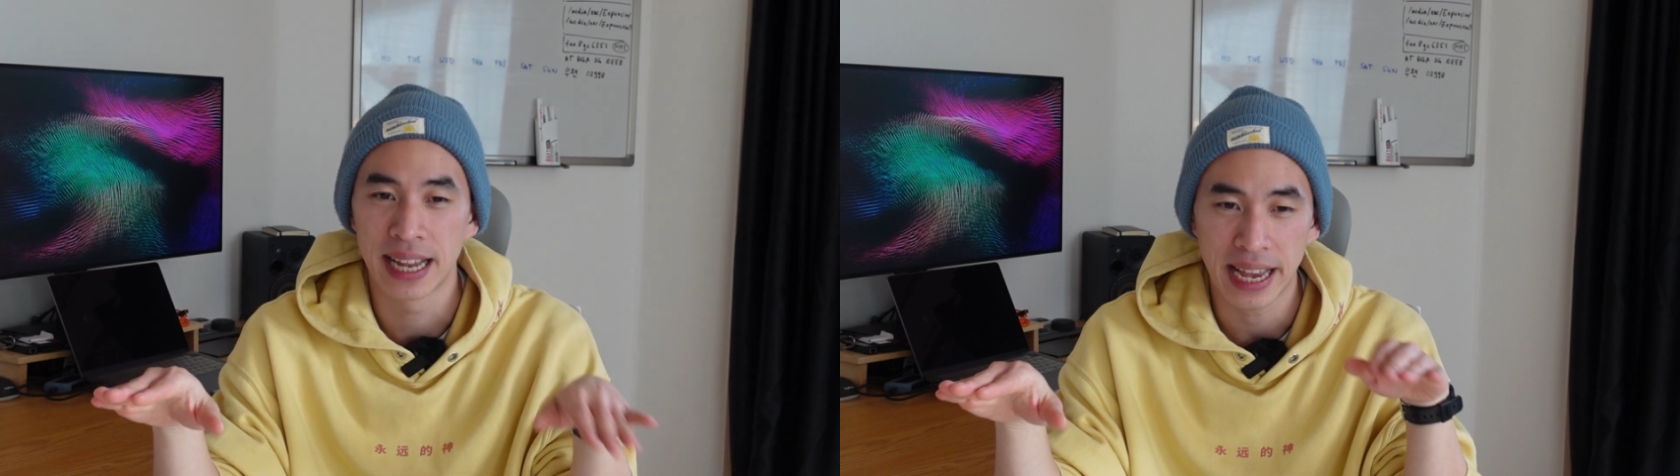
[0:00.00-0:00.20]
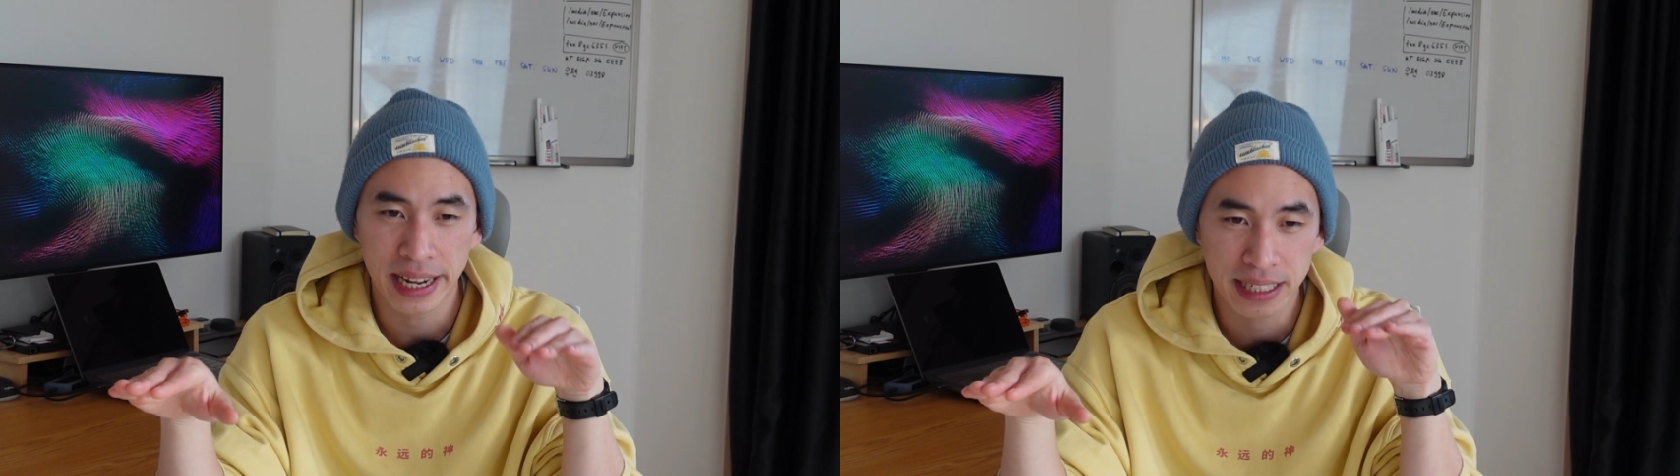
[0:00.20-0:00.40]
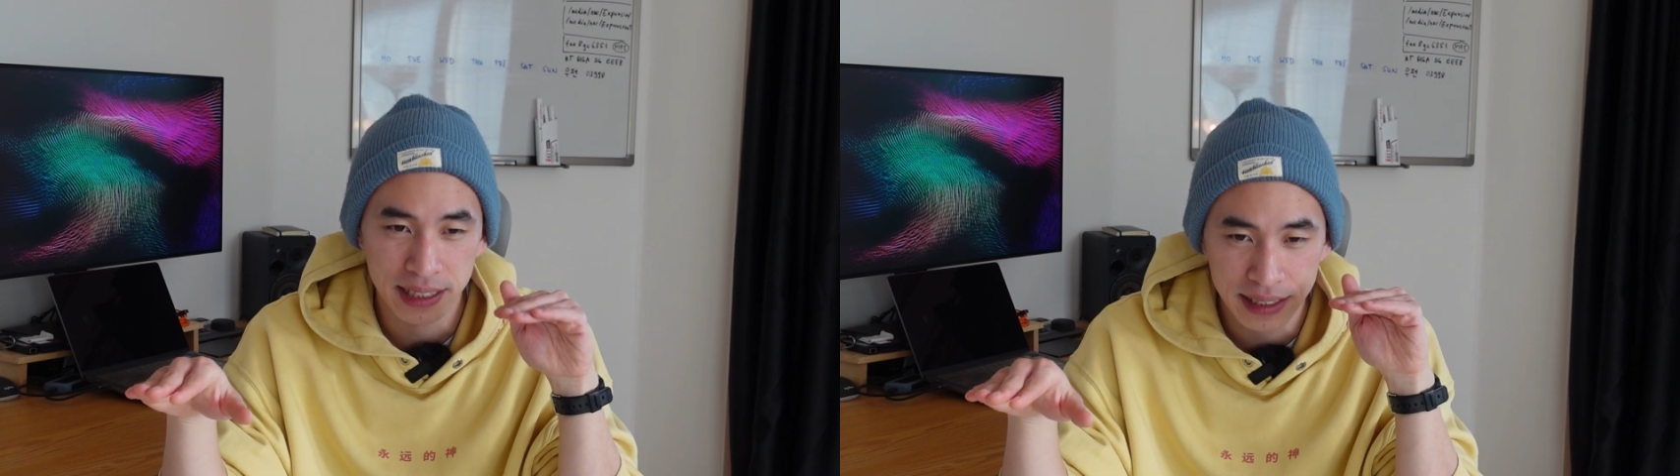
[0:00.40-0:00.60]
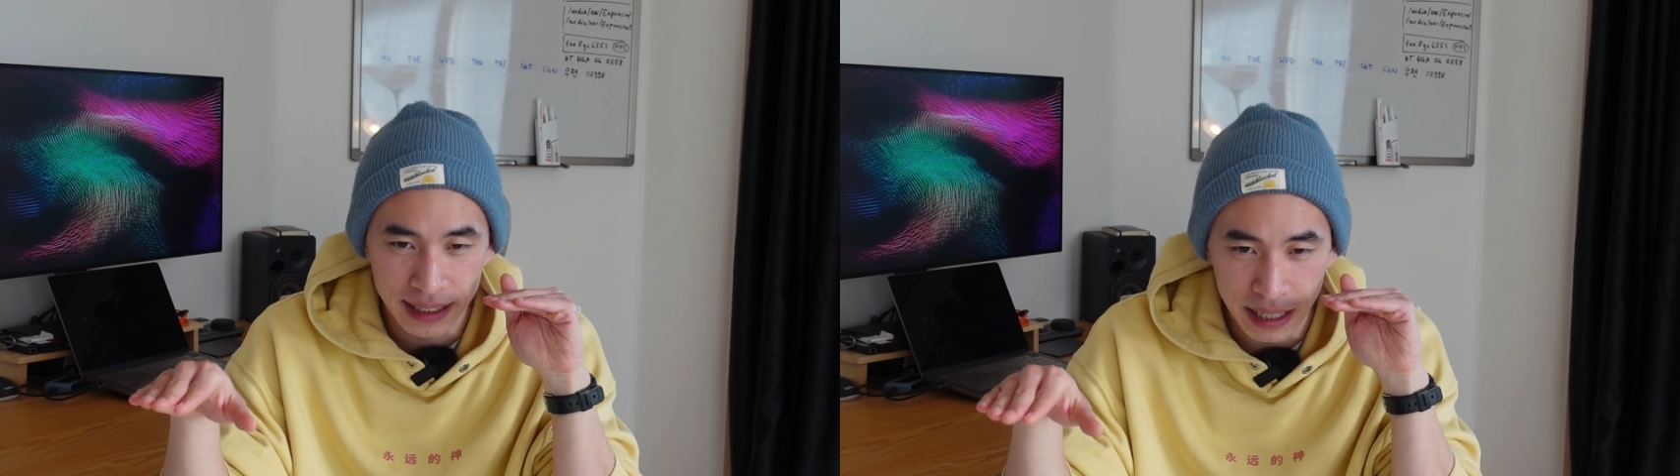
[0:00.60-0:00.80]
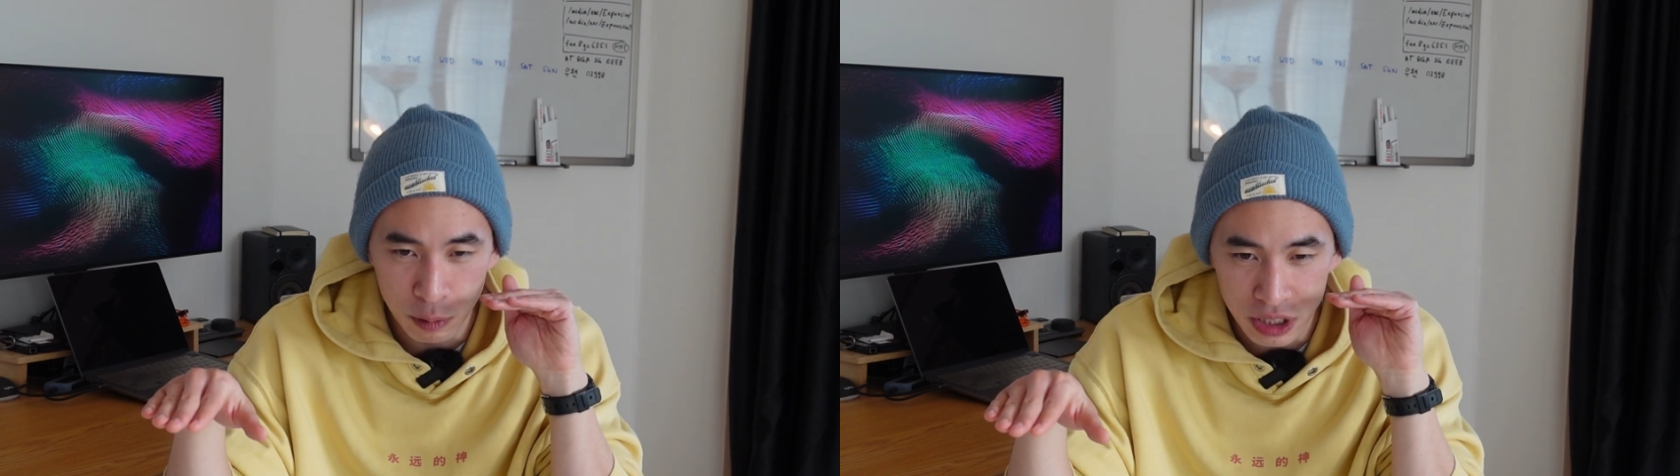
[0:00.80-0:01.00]
and
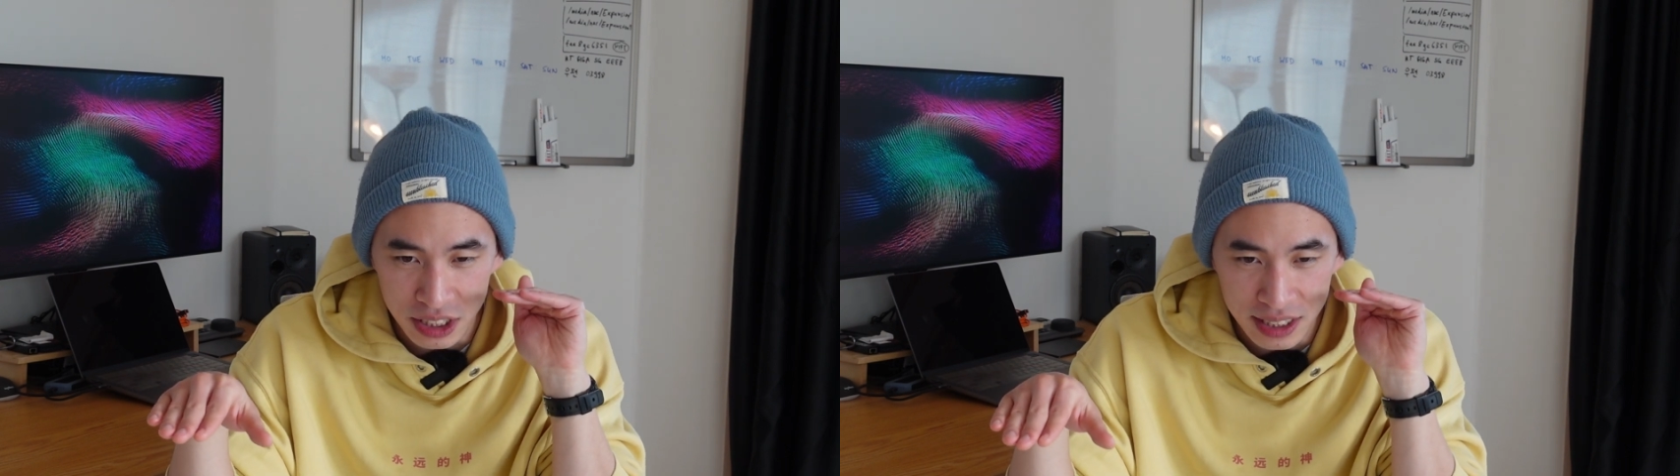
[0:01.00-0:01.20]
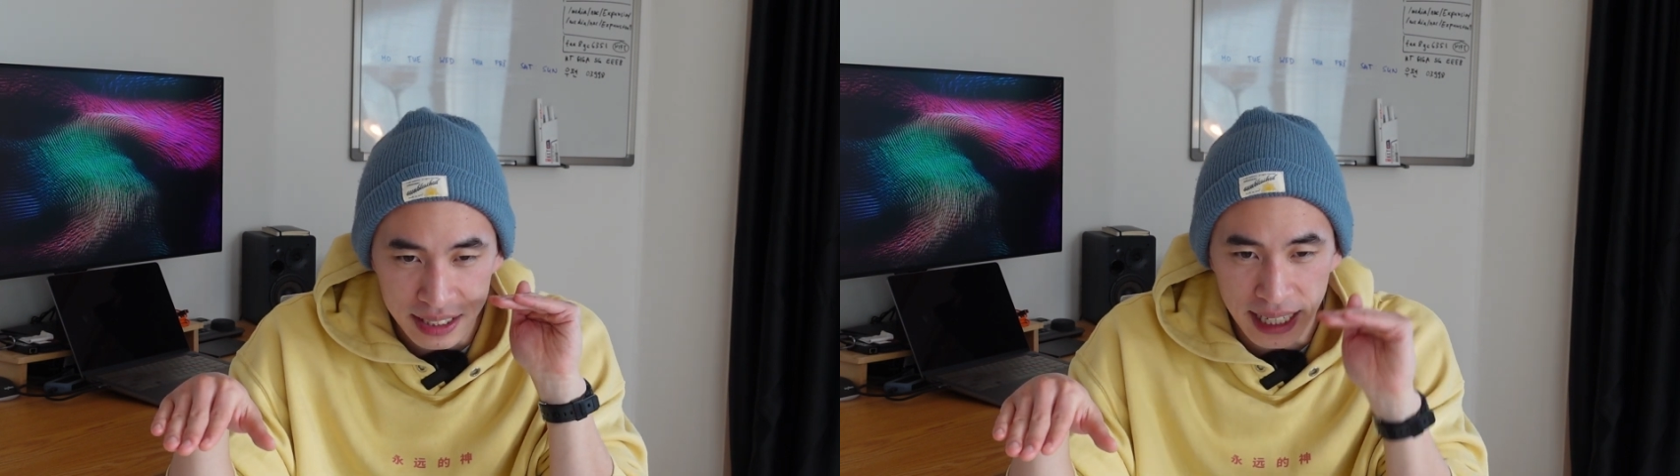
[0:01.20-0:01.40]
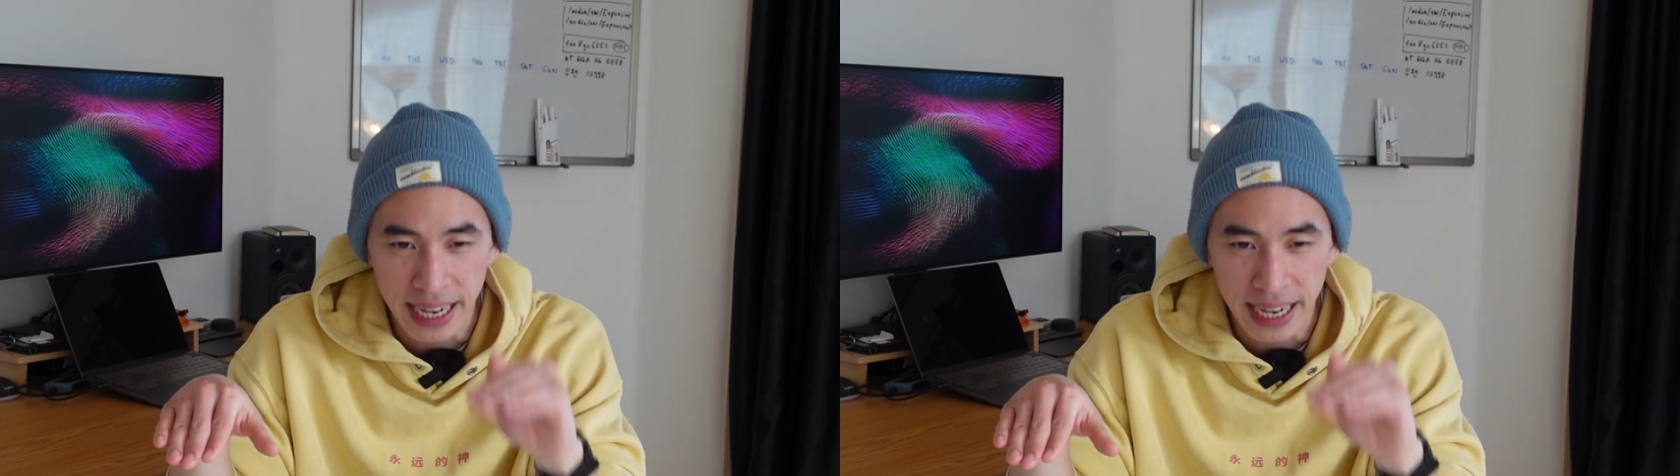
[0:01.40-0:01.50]
they will just